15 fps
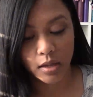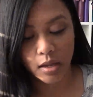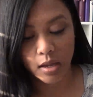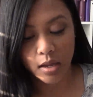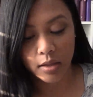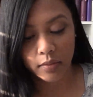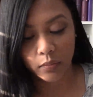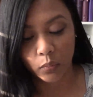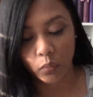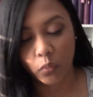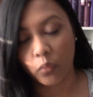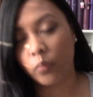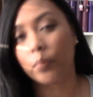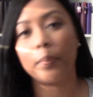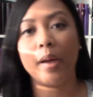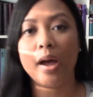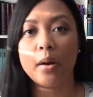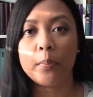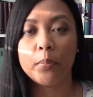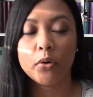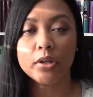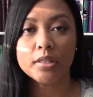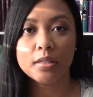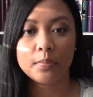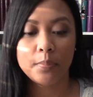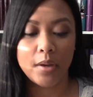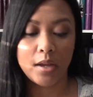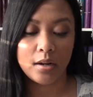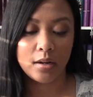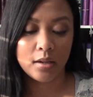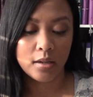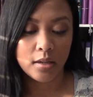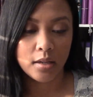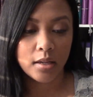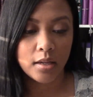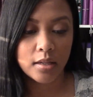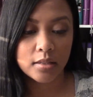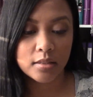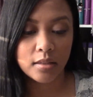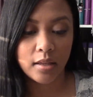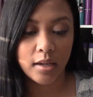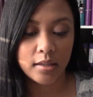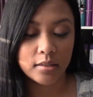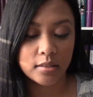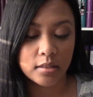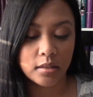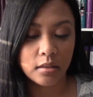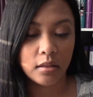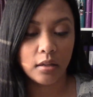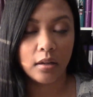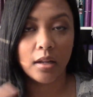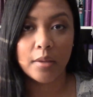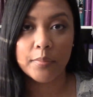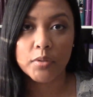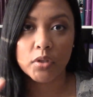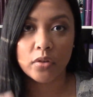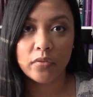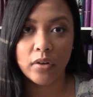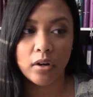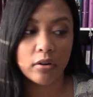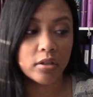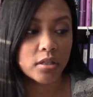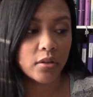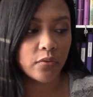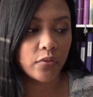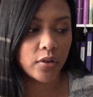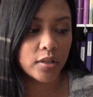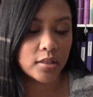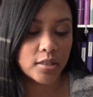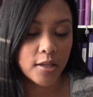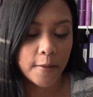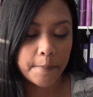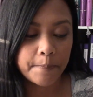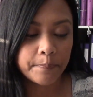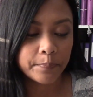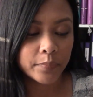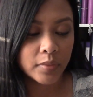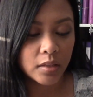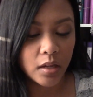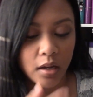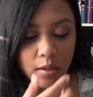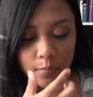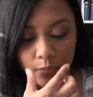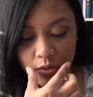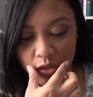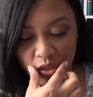and pointed pen is that the nibs are very different. When